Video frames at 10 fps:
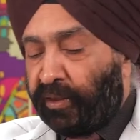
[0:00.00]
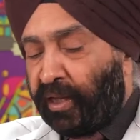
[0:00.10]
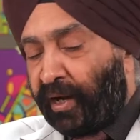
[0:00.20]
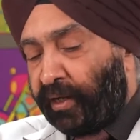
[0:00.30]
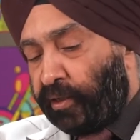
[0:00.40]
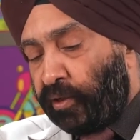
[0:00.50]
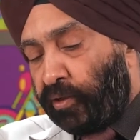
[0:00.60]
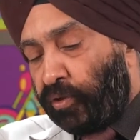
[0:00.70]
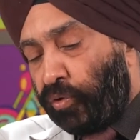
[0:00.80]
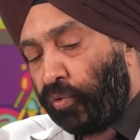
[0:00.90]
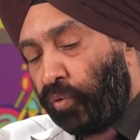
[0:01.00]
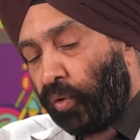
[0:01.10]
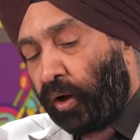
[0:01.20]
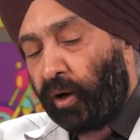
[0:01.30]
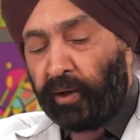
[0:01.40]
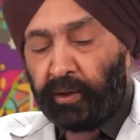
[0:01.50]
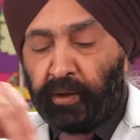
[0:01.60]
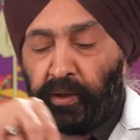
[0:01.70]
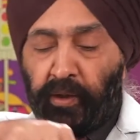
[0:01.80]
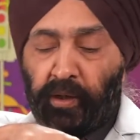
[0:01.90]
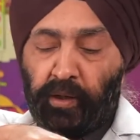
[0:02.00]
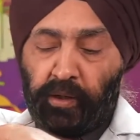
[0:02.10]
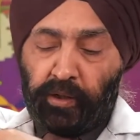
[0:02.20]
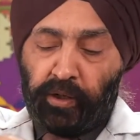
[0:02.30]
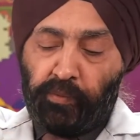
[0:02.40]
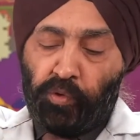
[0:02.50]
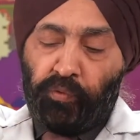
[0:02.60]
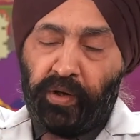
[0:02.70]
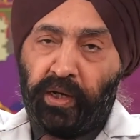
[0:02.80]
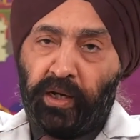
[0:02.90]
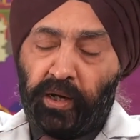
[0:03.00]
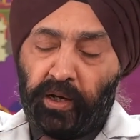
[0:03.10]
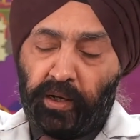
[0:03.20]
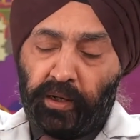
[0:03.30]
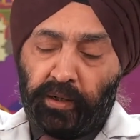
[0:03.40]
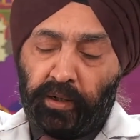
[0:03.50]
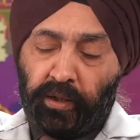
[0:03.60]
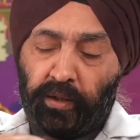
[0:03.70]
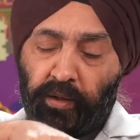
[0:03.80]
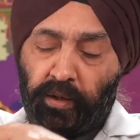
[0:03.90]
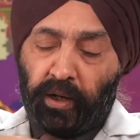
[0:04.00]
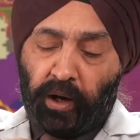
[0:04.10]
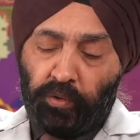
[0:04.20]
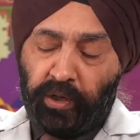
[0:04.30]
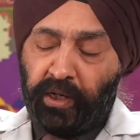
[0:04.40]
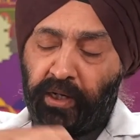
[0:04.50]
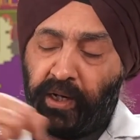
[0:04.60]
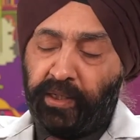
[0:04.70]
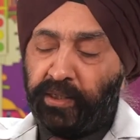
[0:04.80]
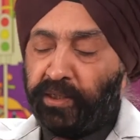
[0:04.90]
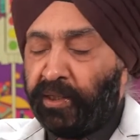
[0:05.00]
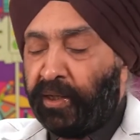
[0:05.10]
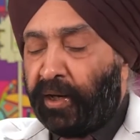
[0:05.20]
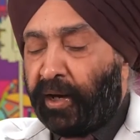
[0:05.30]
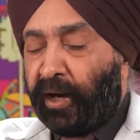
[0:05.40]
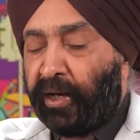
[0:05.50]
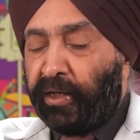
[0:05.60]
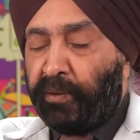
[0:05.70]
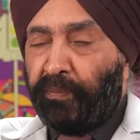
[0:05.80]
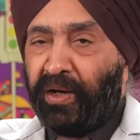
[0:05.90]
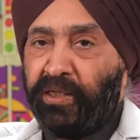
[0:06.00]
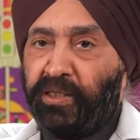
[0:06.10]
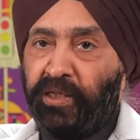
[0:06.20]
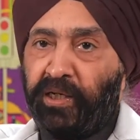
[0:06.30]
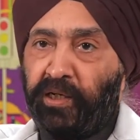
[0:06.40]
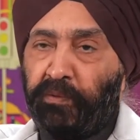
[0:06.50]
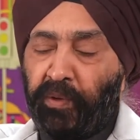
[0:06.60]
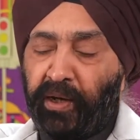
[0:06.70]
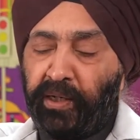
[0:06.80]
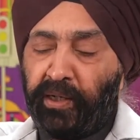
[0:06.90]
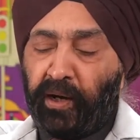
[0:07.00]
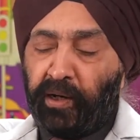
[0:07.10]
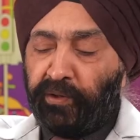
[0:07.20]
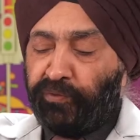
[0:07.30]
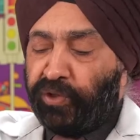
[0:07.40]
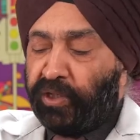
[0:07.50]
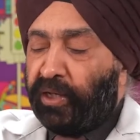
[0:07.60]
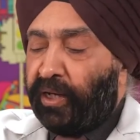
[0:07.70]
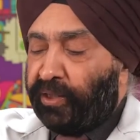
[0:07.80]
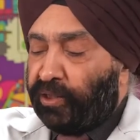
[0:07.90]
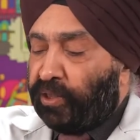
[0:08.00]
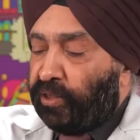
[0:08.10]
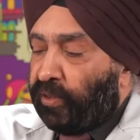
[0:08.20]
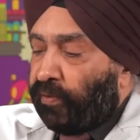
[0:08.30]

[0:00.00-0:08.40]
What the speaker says: that you are removing a crowded lens and replacing it by an artificial lens.